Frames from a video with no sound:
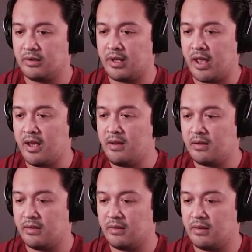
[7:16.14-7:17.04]
Okay.
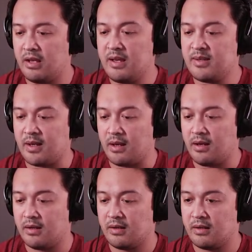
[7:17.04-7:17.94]
Easy.
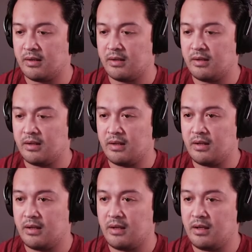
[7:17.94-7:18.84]

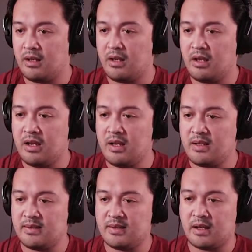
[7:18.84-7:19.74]

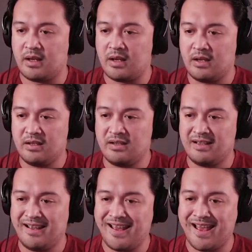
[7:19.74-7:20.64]
Easy.
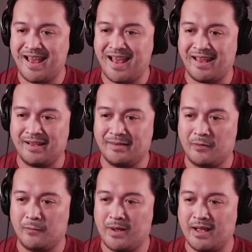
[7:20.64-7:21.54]
Ah,
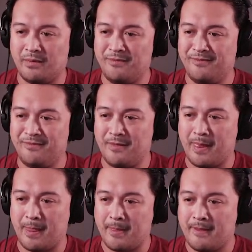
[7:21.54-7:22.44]
wow.
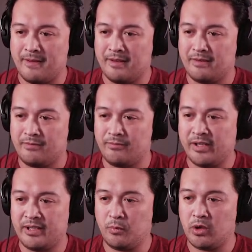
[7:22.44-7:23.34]

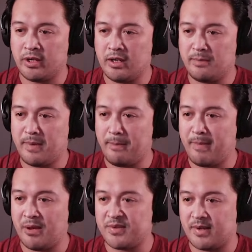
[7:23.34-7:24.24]
Really working on my
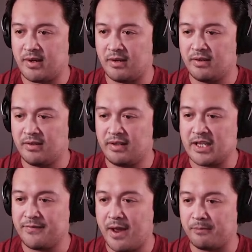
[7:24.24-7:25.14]
mouse here.
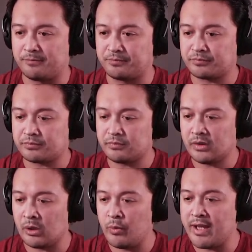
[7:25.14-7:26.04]
That's fine.
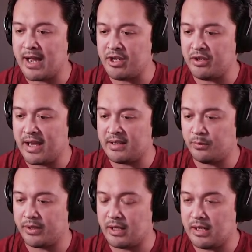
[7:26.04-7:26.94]
We got it, you guys.
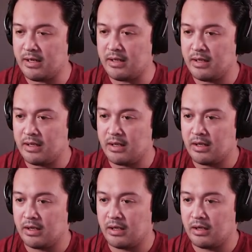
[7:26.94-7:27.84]
We got
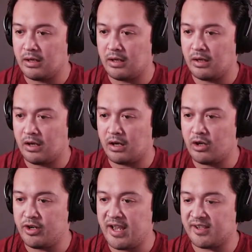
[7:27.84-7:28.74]

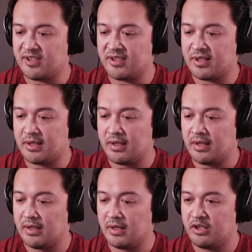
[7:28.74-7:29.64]
our next
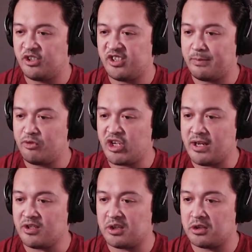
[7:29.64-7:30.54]

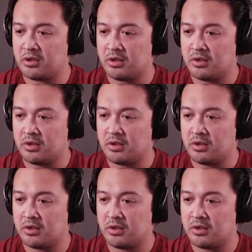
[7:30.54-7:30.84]
subject.